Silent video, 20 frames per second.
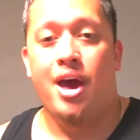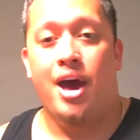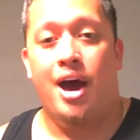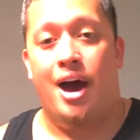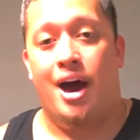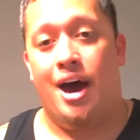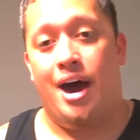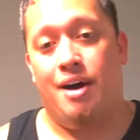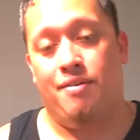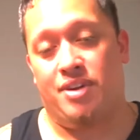
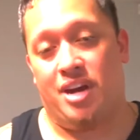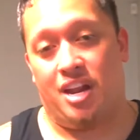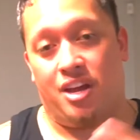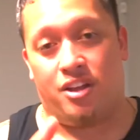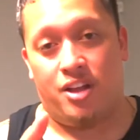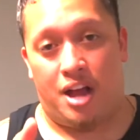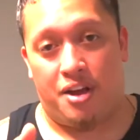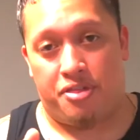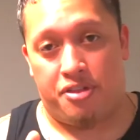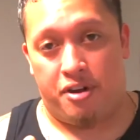I've got a
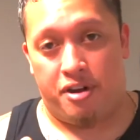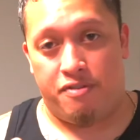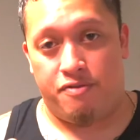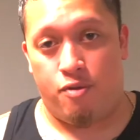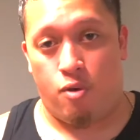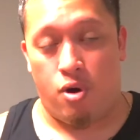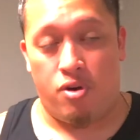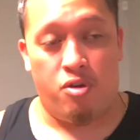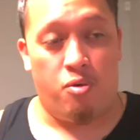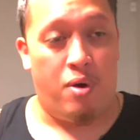Glock
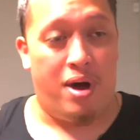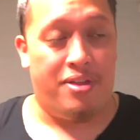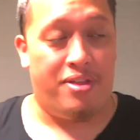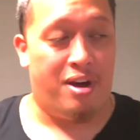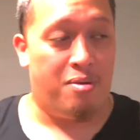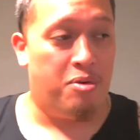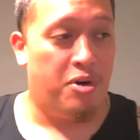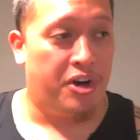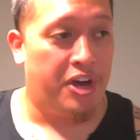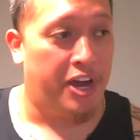34 on the way that
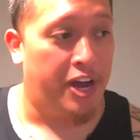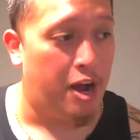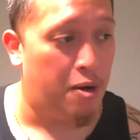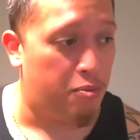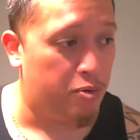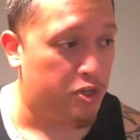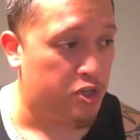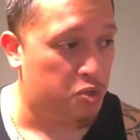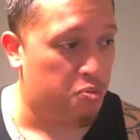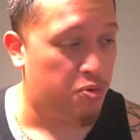I'm hooking
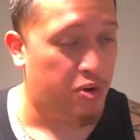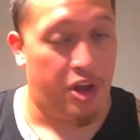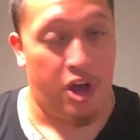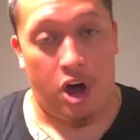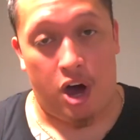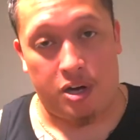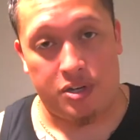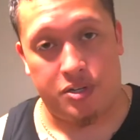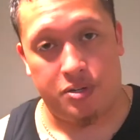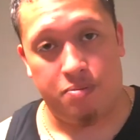up, which is pretty
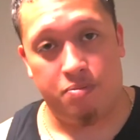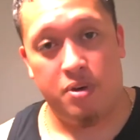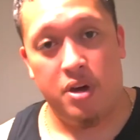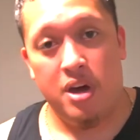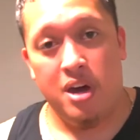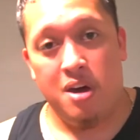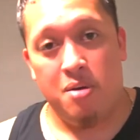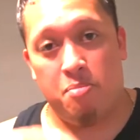awesome.